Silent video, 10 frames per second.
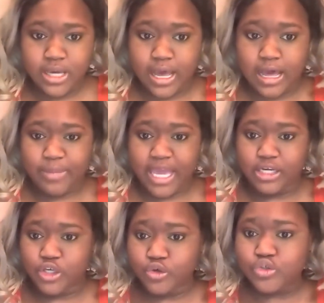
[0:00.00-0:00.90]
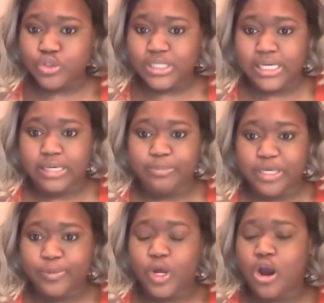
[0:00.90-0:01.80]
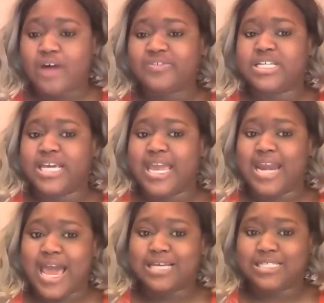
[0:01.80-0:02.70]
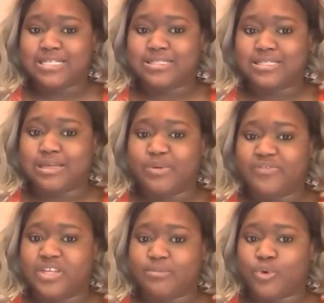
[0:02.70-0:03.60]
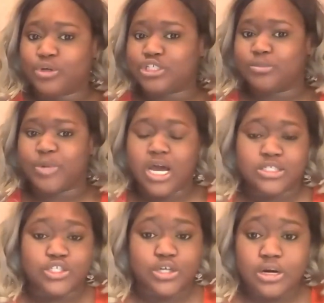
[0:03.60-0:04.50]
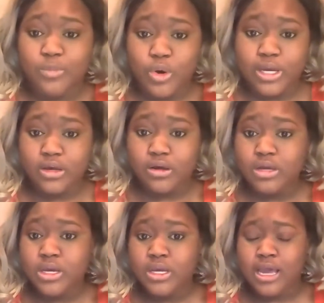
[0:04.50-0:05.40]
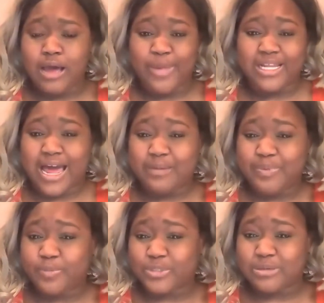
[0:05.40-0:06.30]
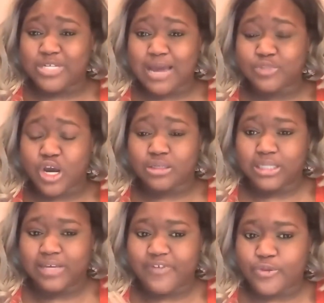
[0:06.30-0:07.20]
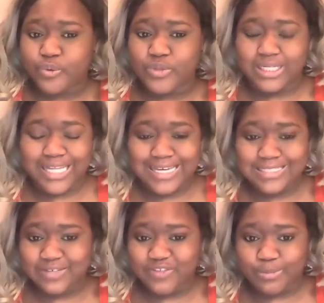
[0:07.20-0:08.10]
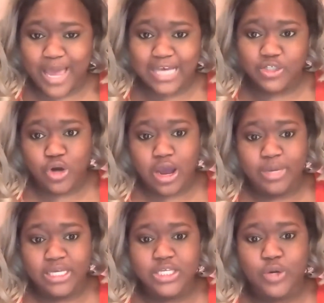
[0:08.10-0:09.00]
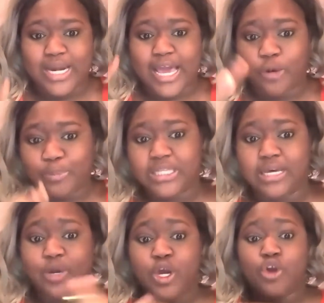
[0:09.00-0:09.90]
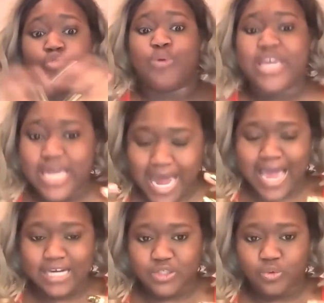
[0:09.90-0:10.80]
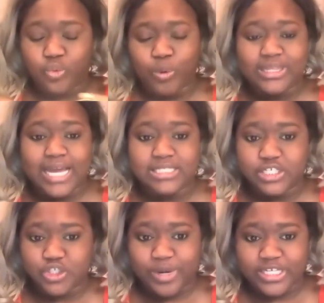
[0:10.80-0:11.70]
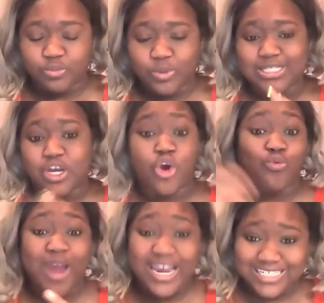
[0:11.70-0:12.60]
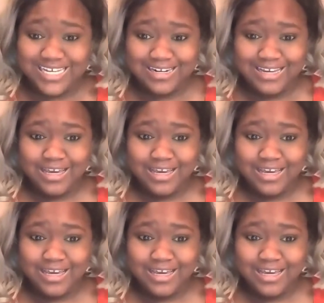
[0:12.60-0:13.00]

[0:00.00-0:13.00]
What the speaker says: And usually people are often to gain access to some of their more subconscious turmoil. A lot of people sometimes are living through the lens of their past trauma, so in helping them reenact what that situation was and correct it,